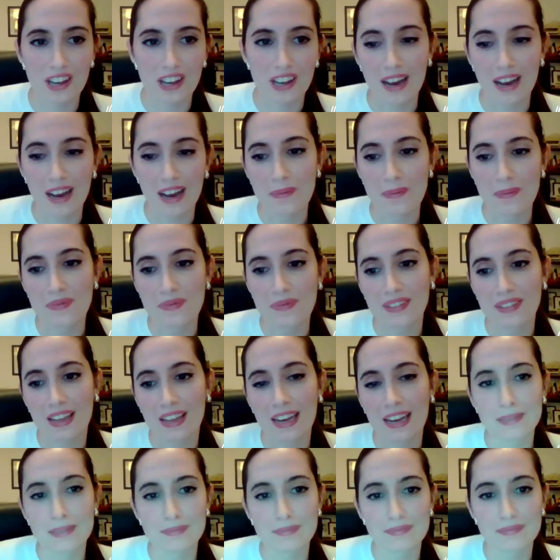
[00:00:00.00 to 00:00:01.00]
And
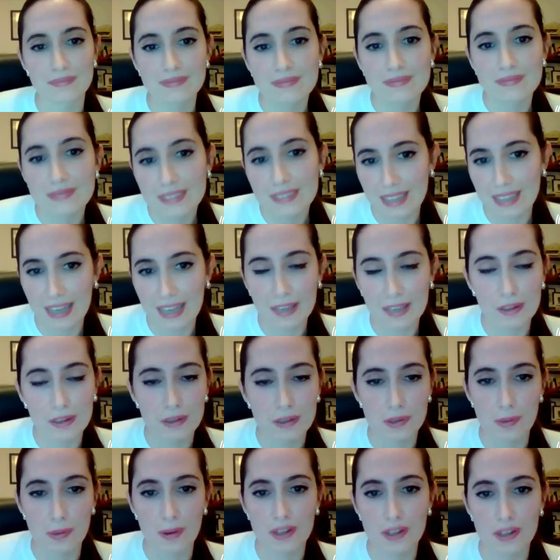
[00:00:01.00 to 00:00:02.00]
thank you
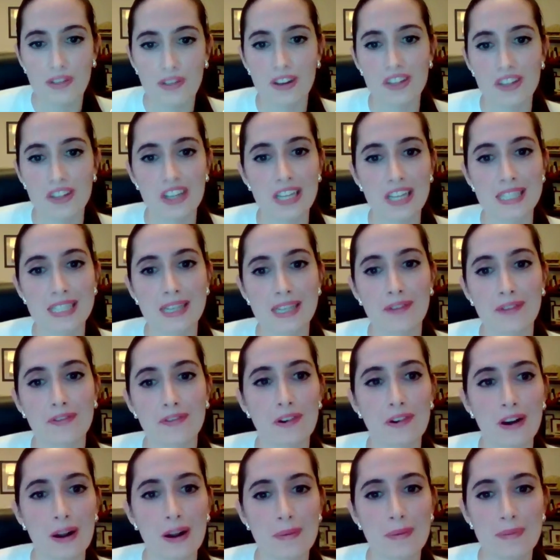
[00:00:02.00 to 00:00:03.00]
so much, Francesca,
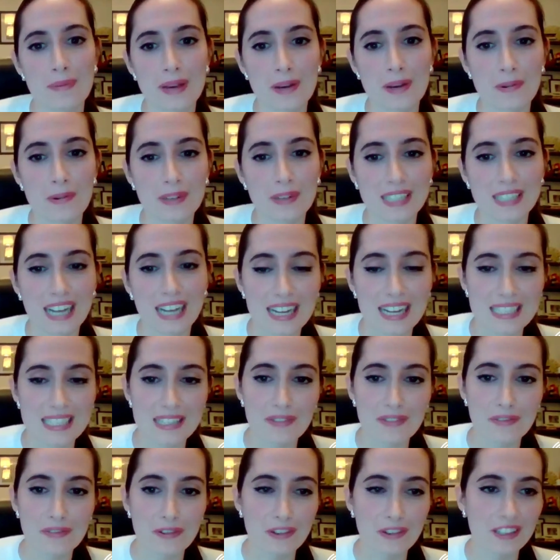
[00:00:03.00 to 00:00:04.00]
for being with us
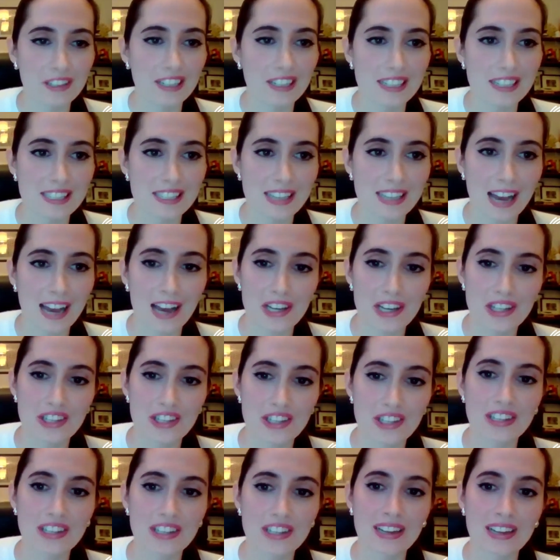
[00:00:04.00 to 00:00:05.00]
and for the
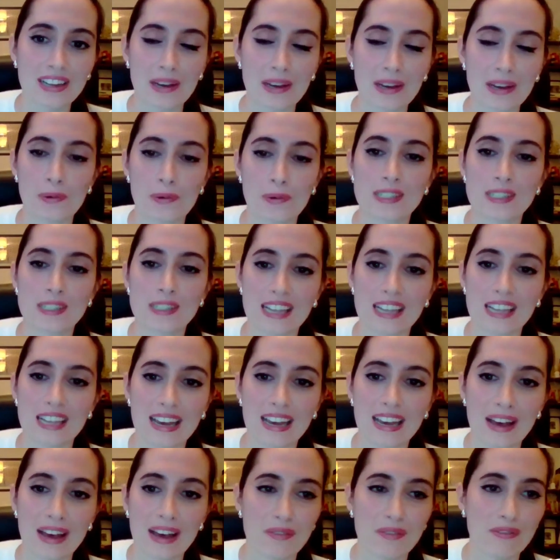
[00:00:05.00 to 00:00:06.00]
discussion. It was
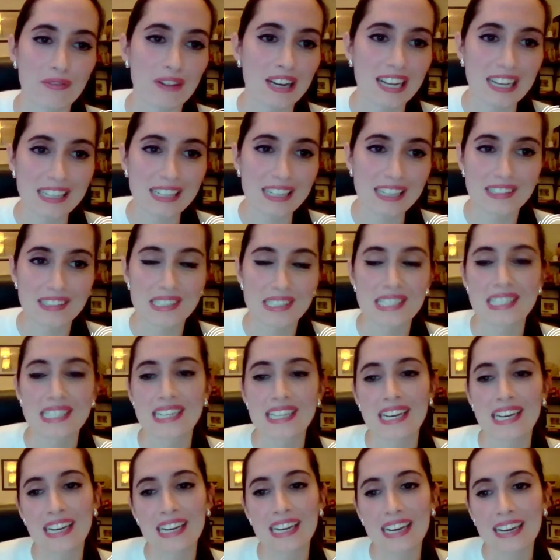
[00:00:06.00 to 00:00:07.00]
really
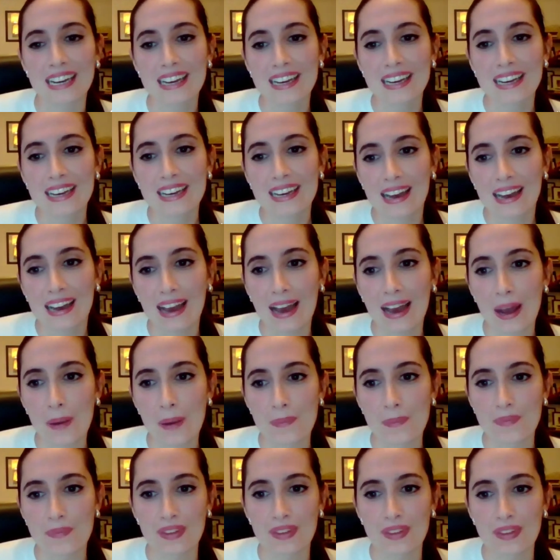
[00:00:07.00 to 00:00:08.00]
interesting.
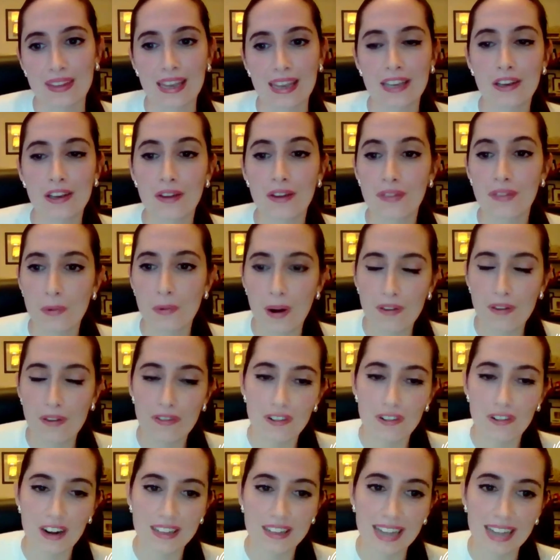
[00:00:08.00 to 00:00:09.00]
Thank you everyone
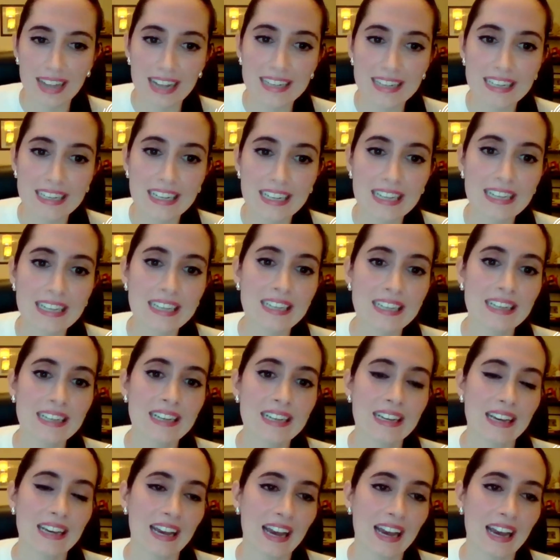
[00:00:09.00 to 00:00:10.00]
for attending.
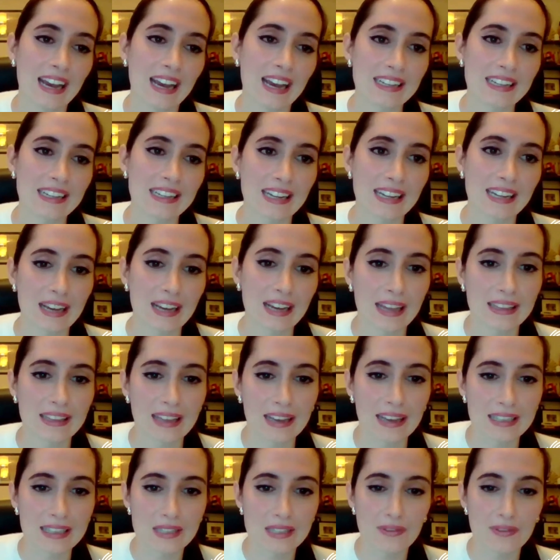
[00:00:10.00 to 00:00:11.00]
And
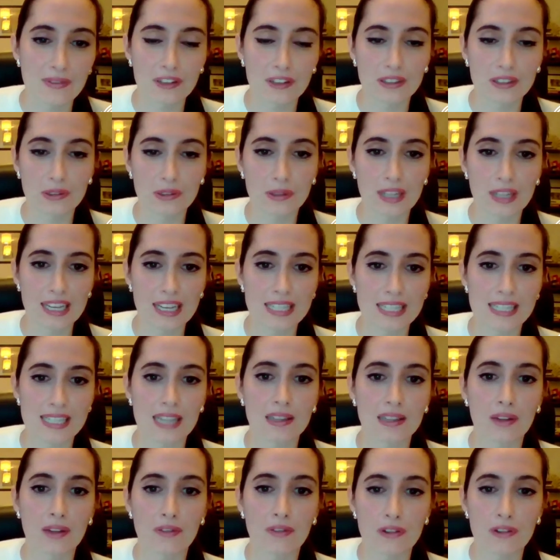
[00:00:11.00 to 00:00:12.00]
thanks to the
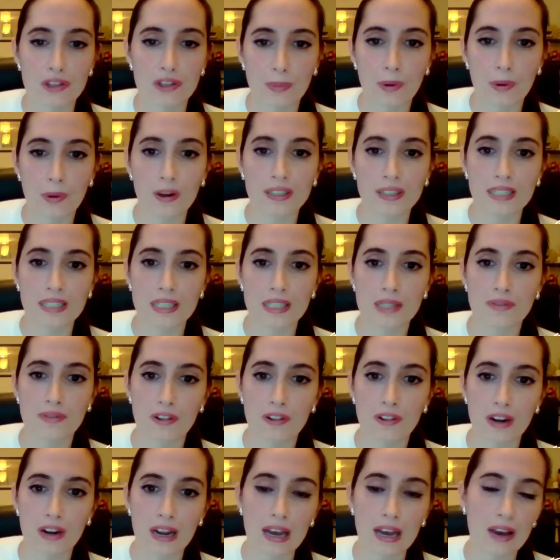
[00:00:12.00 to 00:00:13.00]
Center for Geopolitics
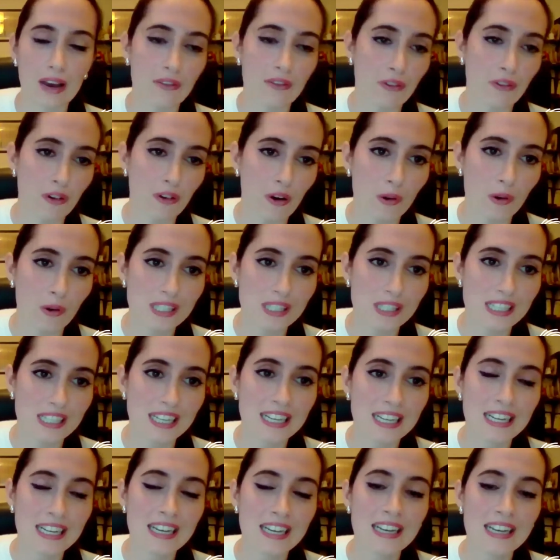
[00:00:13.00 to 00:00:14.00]
for
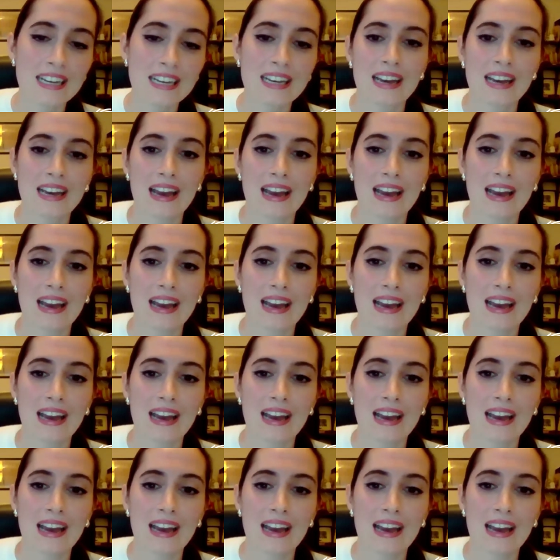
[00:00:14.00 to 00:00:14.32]
hosting.